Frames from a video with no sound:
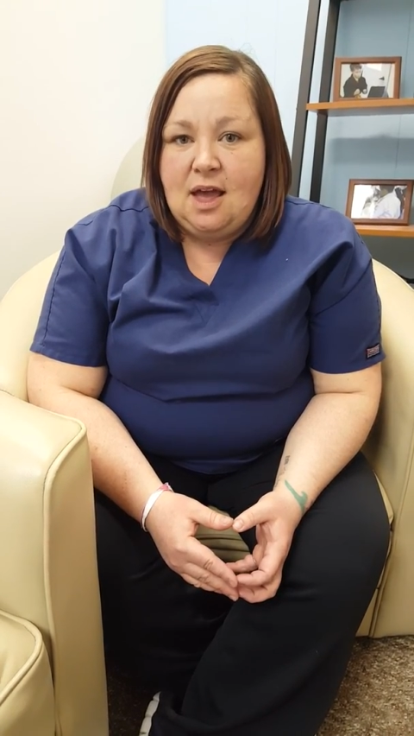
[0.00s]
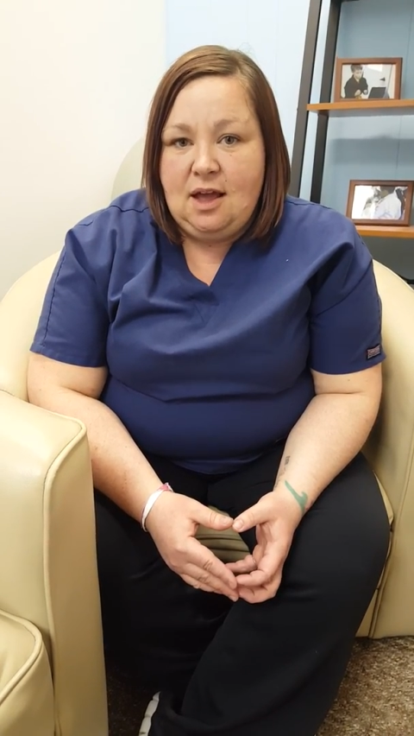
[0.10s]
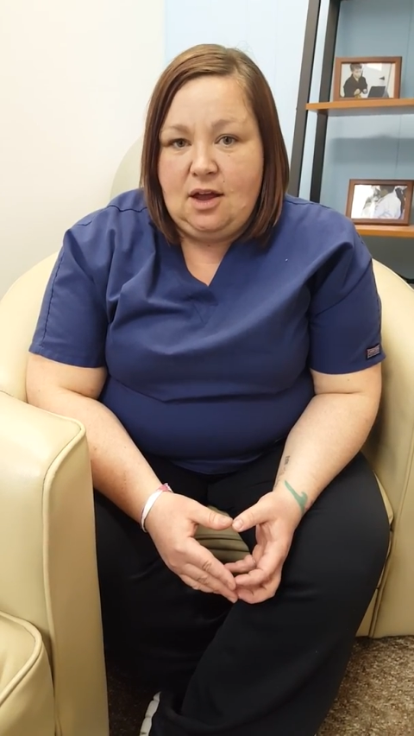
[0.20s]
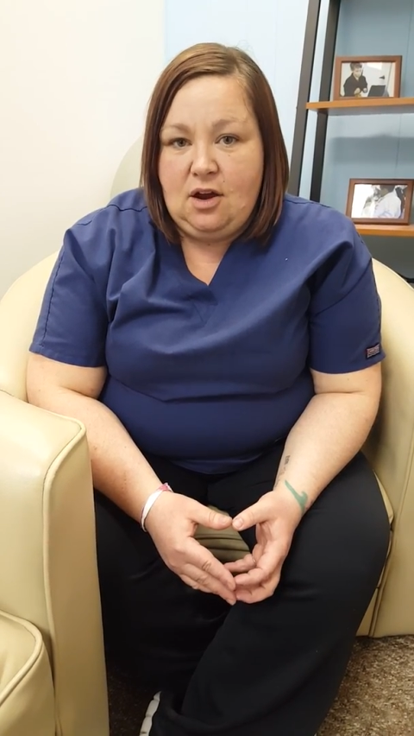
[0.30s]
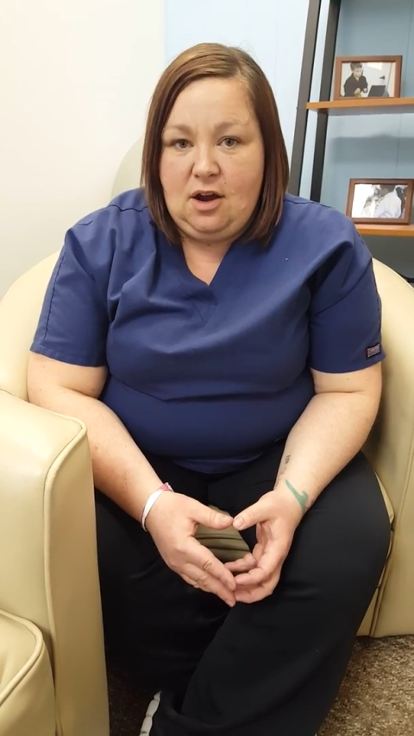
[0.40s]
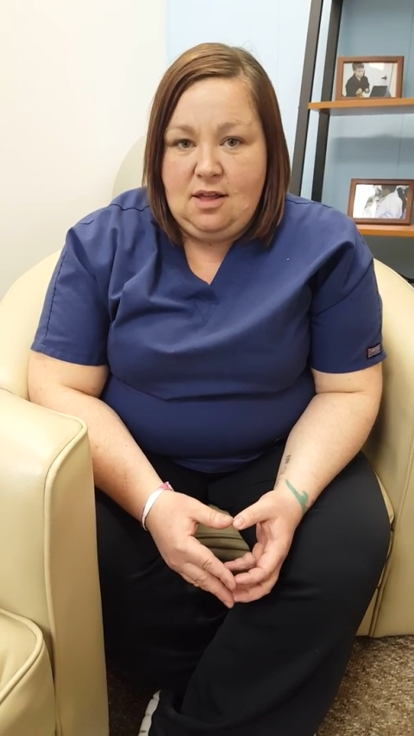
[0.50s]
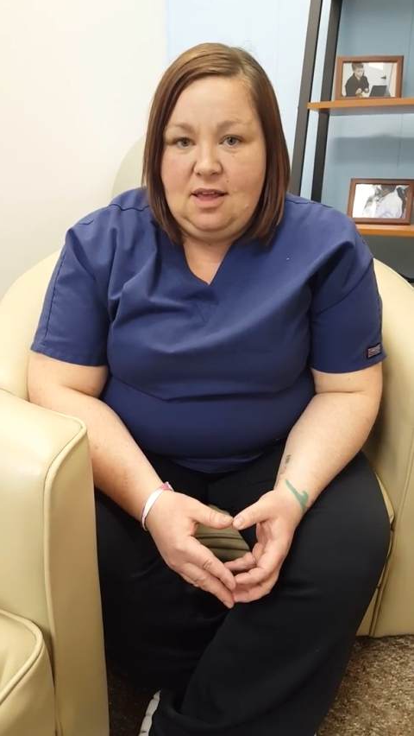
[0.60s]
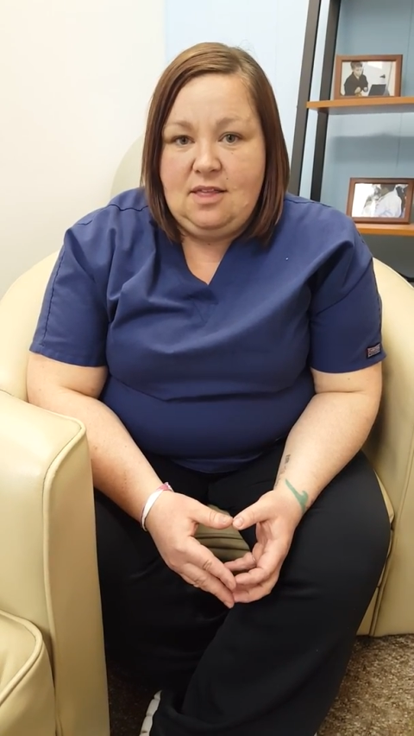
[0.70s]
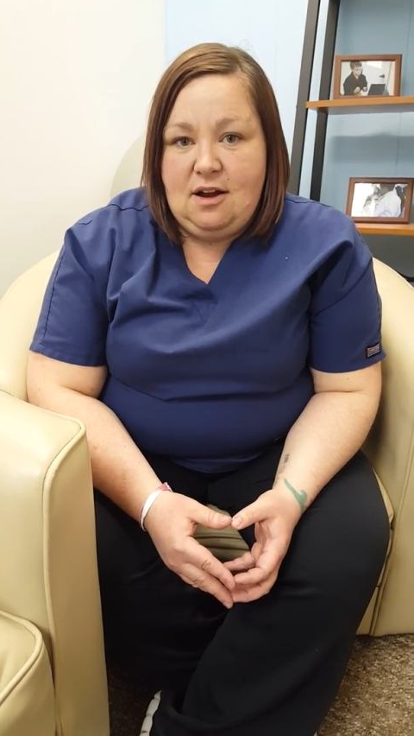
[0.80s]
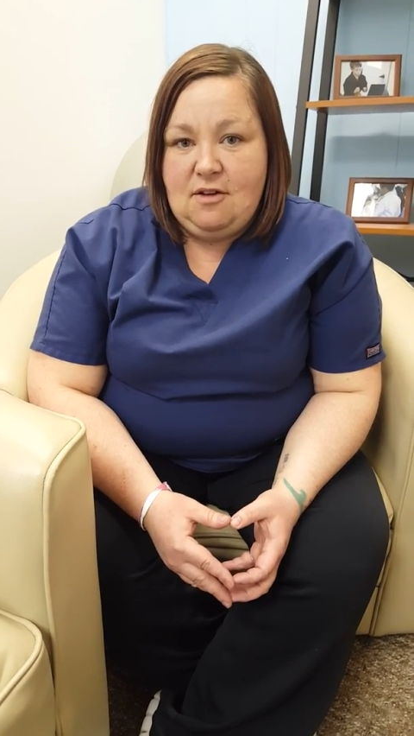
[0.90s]
And
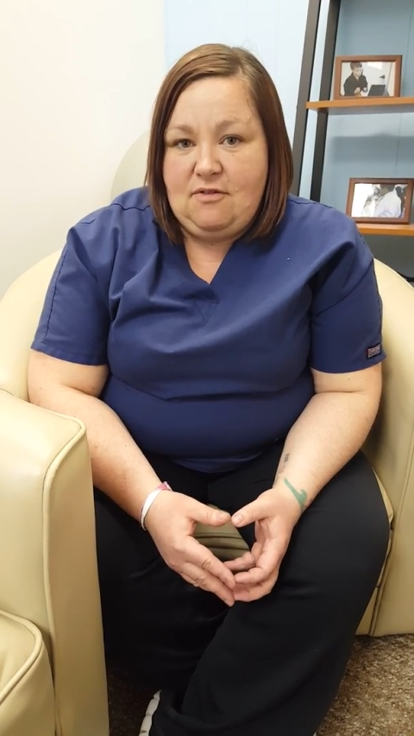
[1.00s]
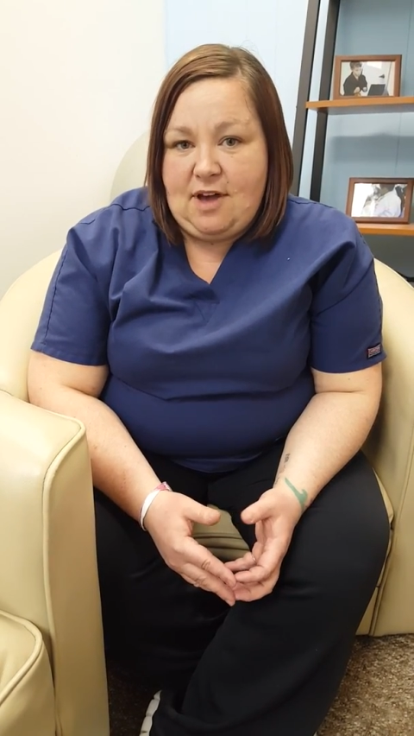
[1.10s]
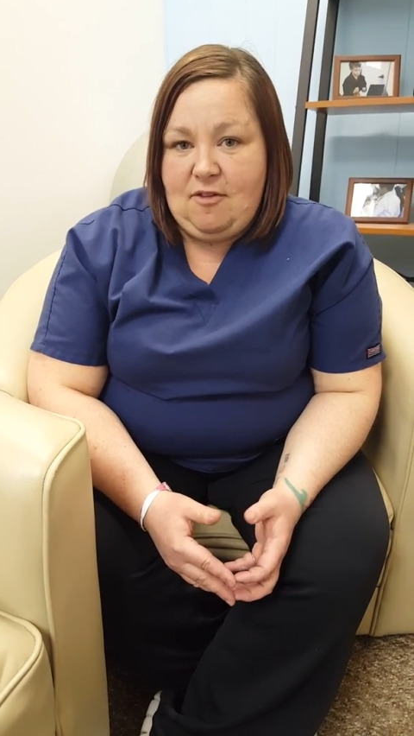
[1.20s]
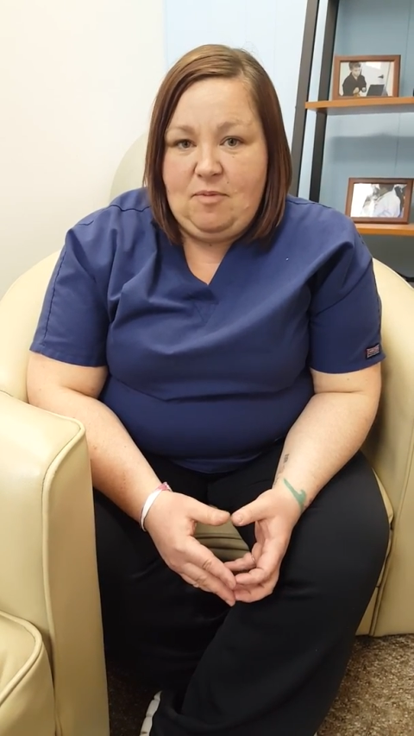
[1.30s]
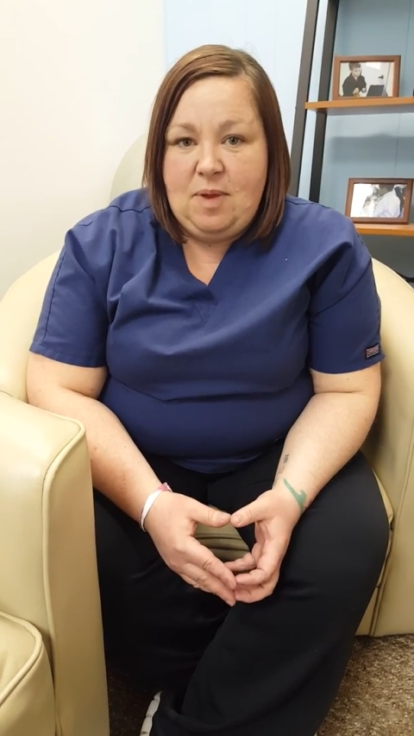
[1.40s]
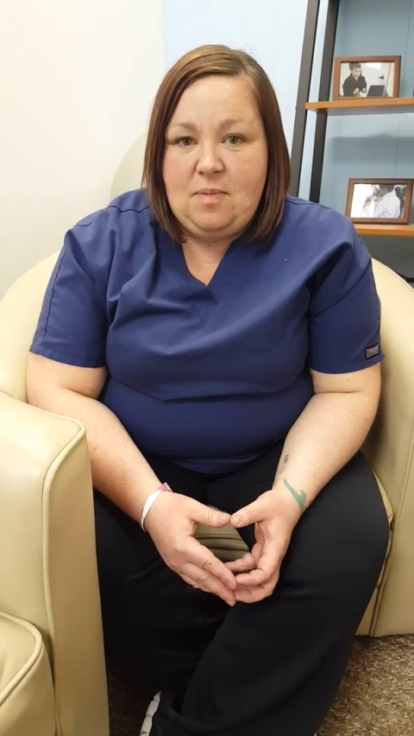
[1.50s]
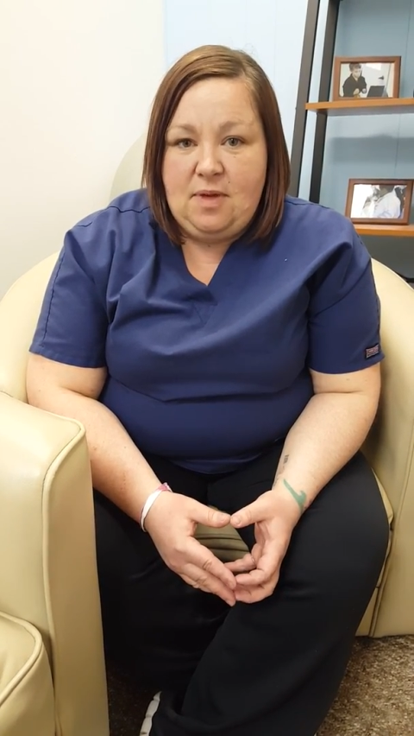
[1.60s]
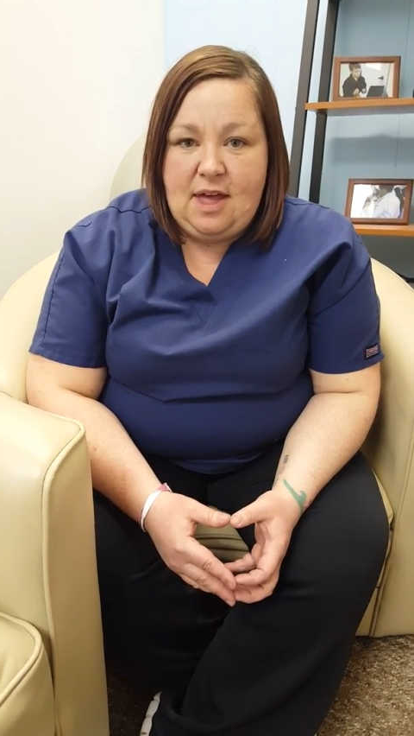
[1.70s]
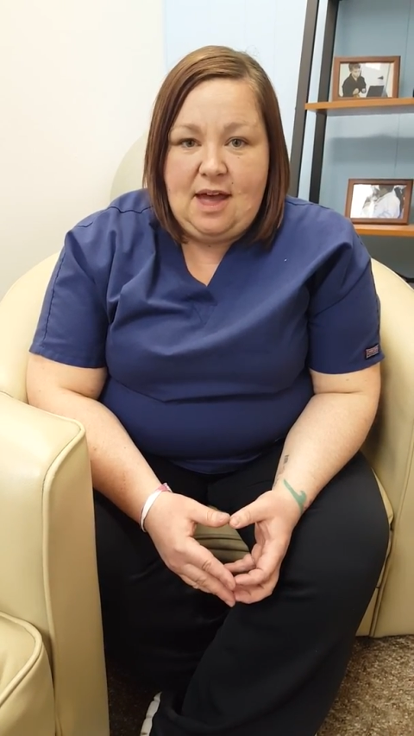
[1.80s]
currently there are five people that